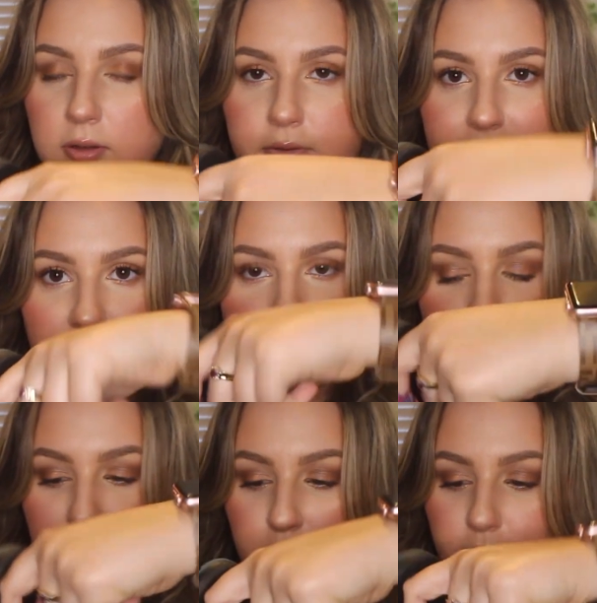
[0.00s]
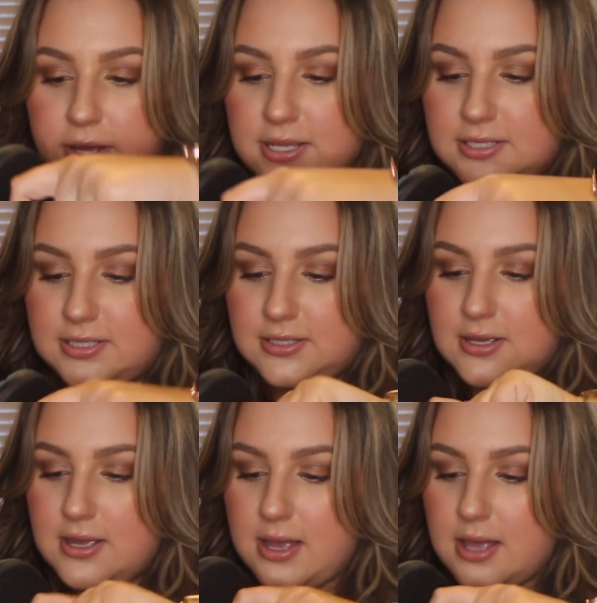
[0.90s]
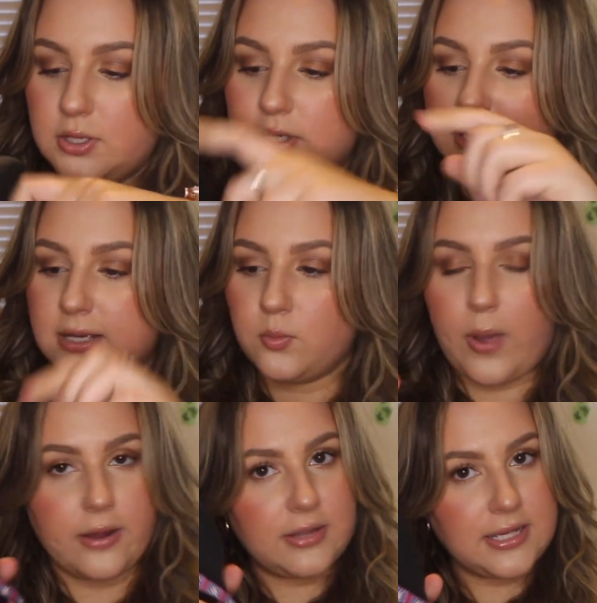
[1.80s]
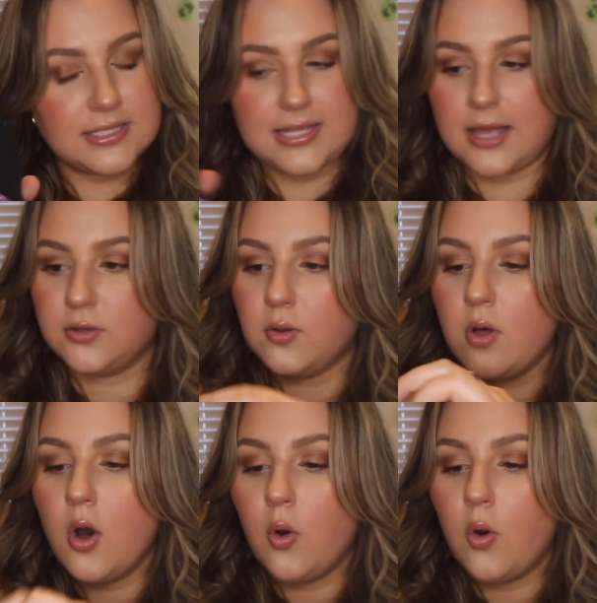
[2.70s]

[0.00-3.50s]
Like you just pull this and you can like wear it like a sandal.